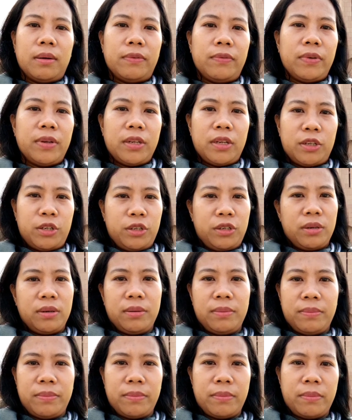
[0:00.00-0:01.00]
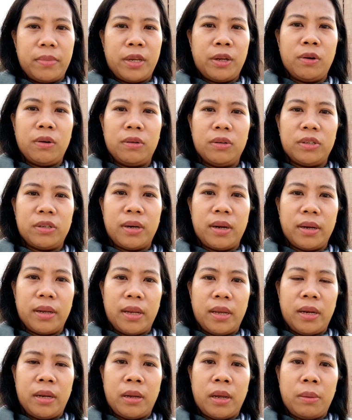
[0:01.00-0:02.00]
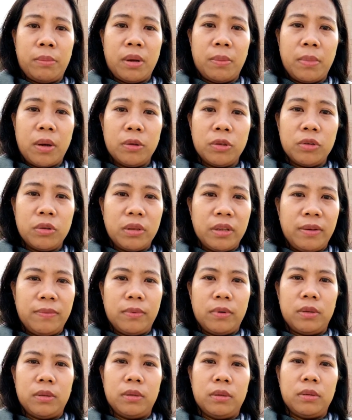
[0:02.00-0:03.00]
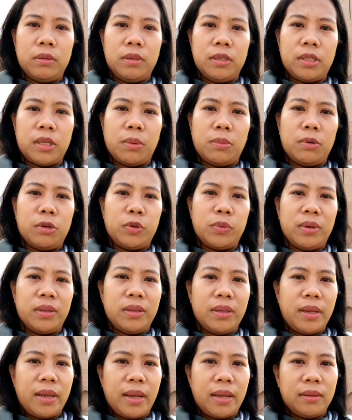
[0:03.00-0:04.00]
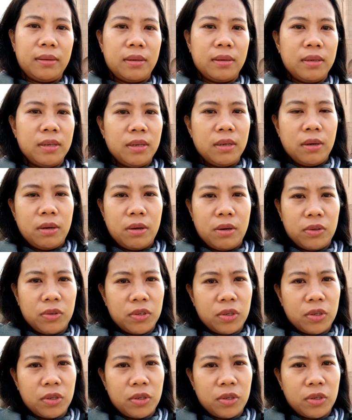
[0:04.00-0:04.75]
finished my contract, and I'm about to leave on December 28th on